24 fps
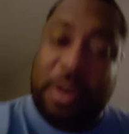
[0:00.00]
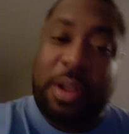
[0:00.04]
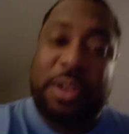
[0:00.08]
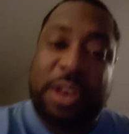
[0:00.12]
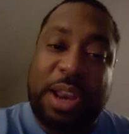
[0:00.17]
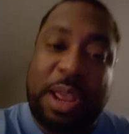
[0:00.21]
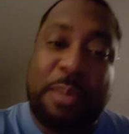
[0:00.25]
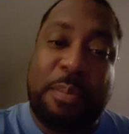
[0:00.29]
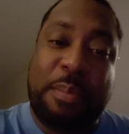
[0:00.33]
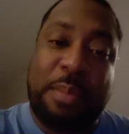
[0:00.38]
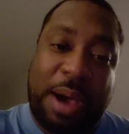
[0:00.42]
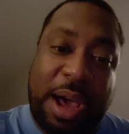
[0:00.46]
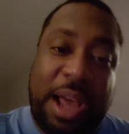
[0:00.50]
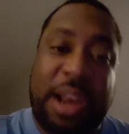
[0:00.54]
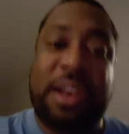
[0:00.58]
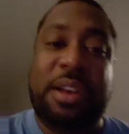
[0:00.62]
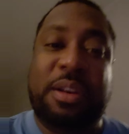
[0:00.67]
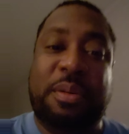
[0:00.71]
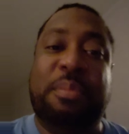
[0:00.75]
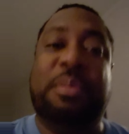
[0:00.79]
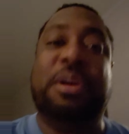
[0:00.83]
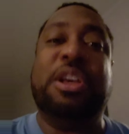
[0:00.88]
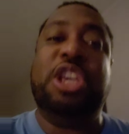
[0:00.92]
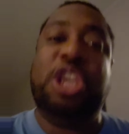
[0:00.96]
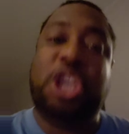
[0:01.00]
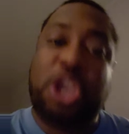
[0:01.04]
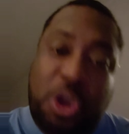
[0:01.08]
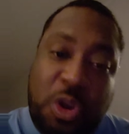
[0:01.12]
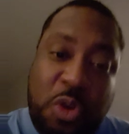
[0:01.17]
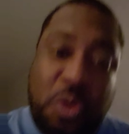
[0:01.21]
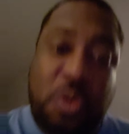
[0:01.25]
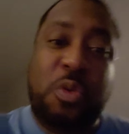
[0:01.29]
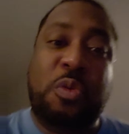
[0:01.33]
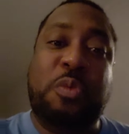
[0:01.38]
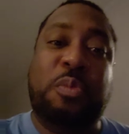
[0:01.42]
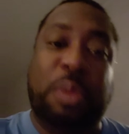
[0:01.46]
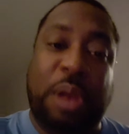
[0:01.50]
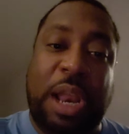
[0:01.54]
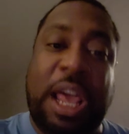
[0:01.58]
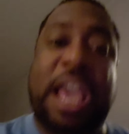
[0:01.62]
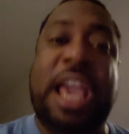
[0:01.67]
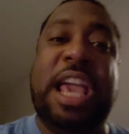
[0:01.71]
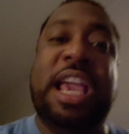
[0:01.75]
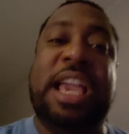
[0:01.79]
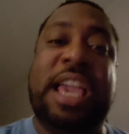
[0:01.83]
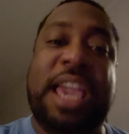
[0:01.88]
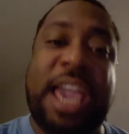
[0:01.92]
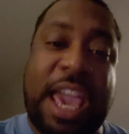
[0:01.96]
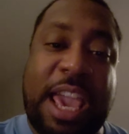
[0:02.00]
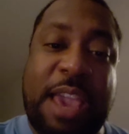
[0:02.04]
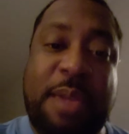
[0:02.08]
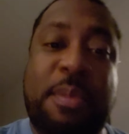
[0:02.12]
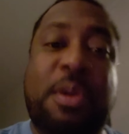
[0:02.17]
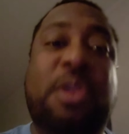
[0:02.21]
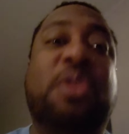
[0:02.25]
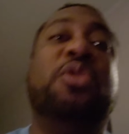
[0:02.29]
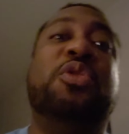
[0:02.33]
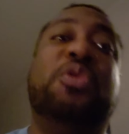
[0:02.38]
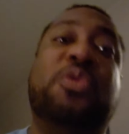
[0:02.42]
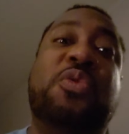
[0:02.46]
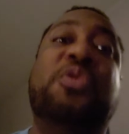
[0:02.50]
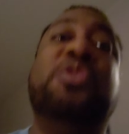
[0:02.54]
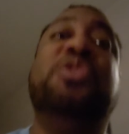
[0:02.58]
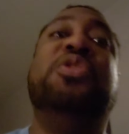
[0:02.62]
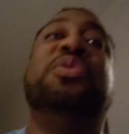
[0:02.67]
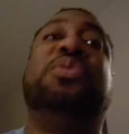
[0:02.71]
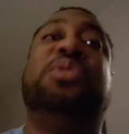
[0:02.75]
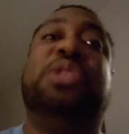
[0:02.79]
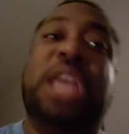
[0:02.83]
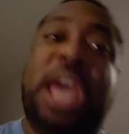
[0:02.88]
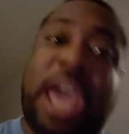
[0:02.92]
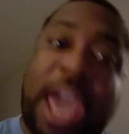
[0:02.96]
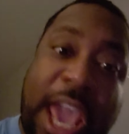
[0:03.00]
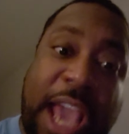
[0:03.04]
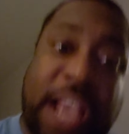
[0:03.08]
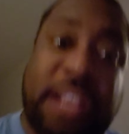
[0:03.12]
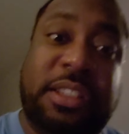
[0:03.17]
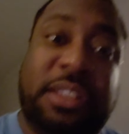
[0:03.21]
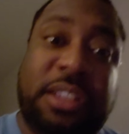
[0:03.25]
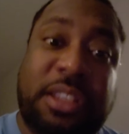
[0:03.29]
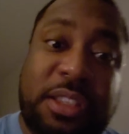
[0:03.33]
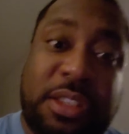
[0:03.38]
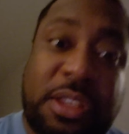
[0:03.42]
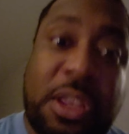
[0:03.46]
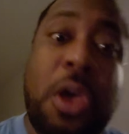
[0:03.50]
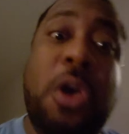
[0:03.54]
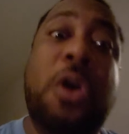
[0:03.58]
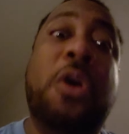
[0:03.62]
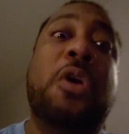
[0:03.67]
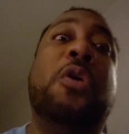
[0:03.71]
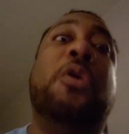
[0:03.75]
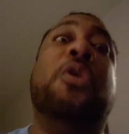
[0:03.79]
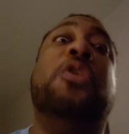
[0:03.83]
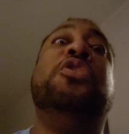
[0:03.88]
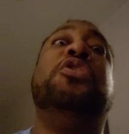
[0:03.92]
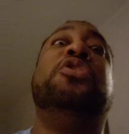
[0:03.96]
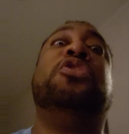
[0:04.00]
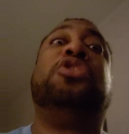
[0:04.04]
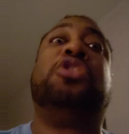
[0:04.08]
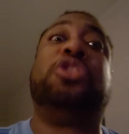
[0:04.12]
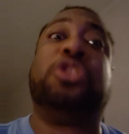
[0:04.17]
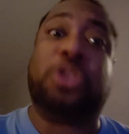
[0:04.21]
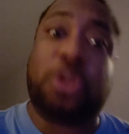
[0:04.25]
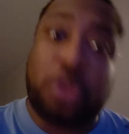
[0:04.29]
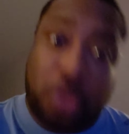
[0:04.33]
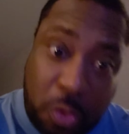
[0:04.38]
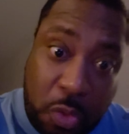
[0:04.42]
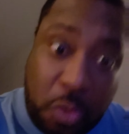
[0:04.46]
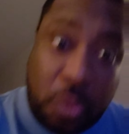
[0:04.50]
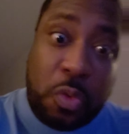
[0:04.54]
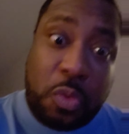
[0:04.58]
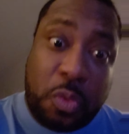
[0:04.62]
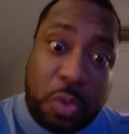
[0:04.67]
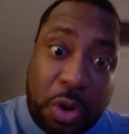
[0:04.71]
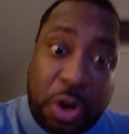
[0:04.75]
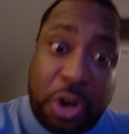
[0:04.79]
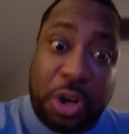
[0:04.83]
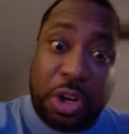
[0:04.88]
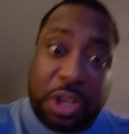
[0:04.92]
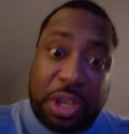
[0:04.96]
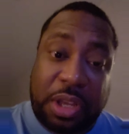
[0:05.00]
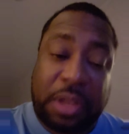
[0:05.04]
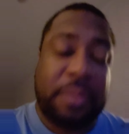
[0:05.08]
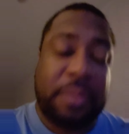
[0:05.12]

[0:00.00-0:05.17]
around that monitor but you playing gaming or doing your taxes or your schoolwork.